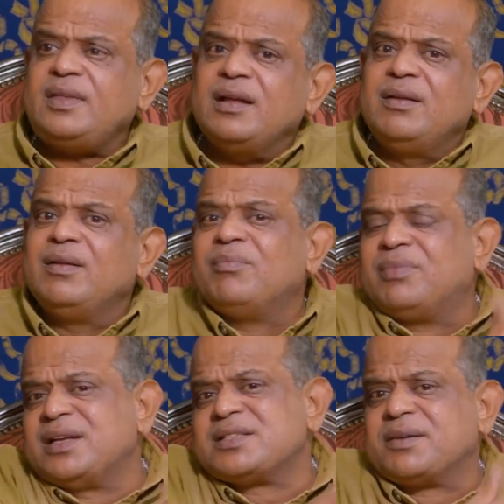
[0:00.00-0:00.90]

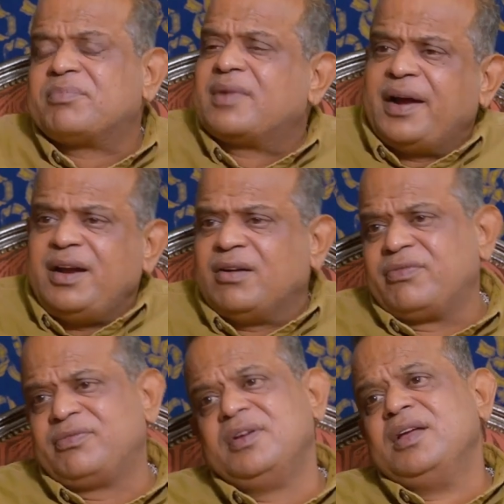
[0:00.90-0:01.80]
there's a kind
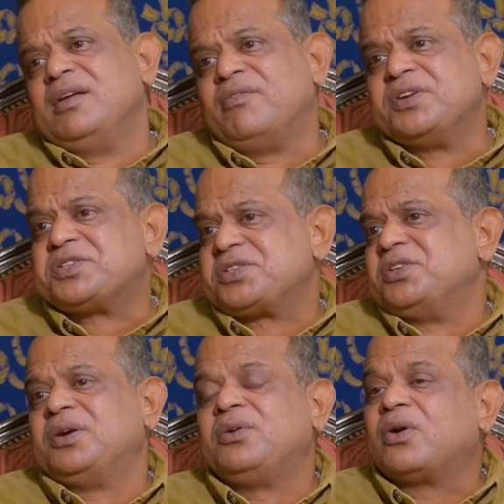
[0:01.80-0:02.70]
of which
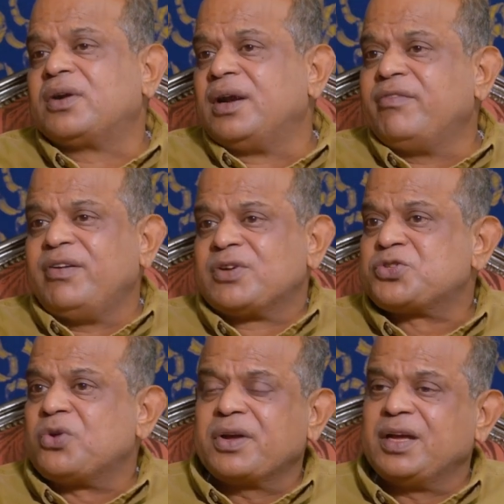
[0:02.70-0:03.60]
Dr. Levy was
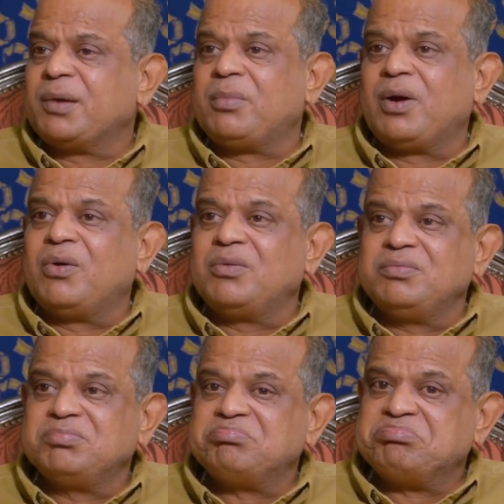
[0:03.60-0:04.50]
talking about.
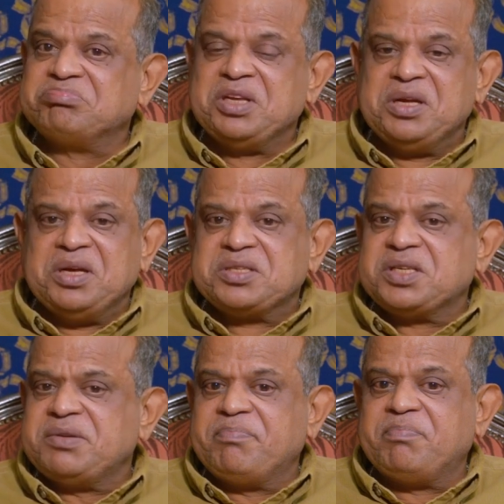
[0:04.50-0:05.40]

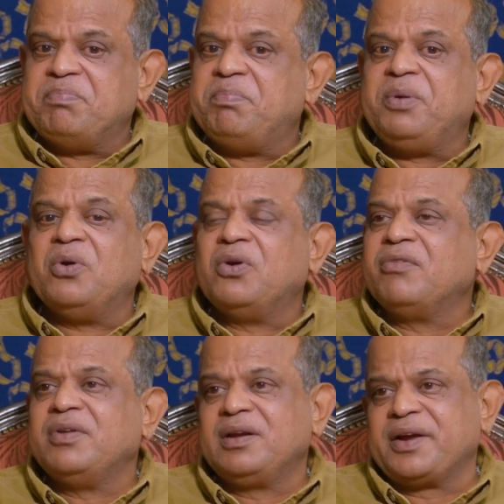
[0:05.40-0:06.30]
Such a
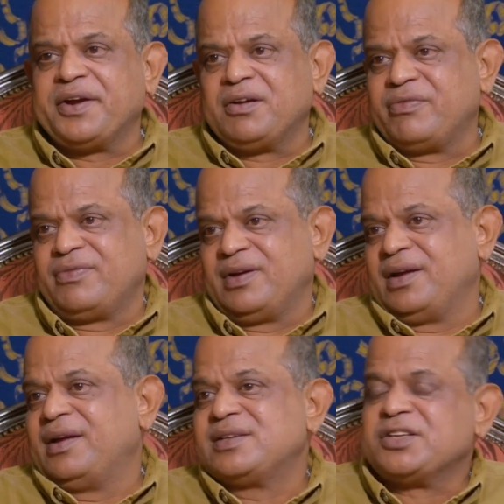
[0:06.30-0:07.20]
beautiful kind of
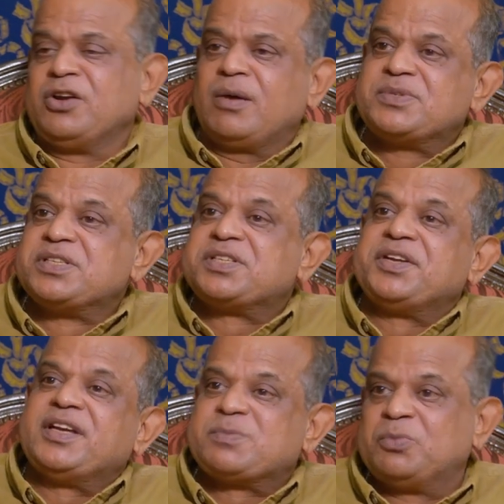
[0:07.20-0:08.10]
synopsis he
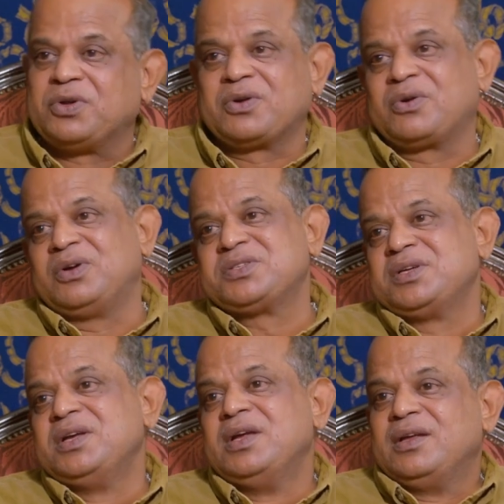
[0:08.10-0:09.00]
has put across.
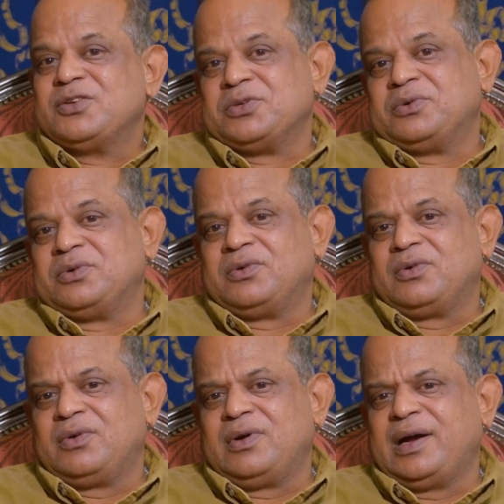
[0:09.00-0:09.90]

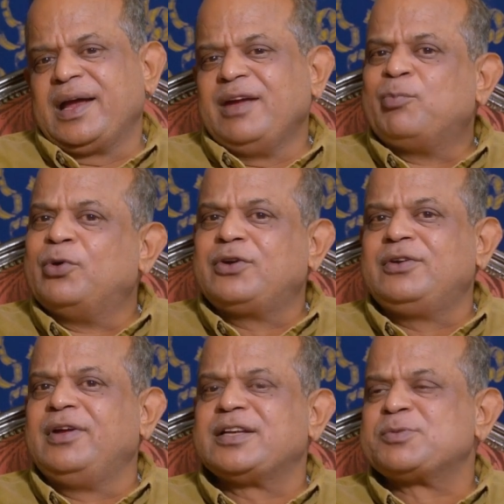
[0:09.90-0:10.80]
So I put
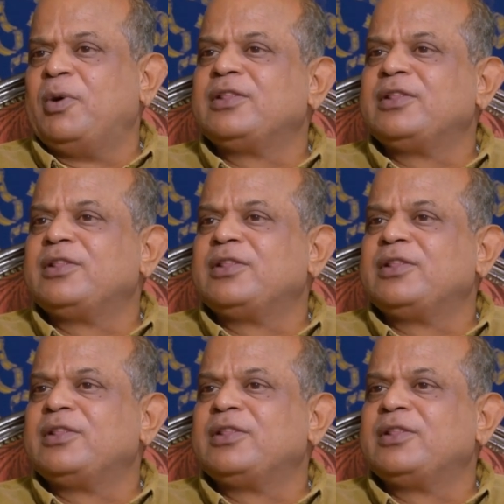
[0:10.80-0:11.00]
a small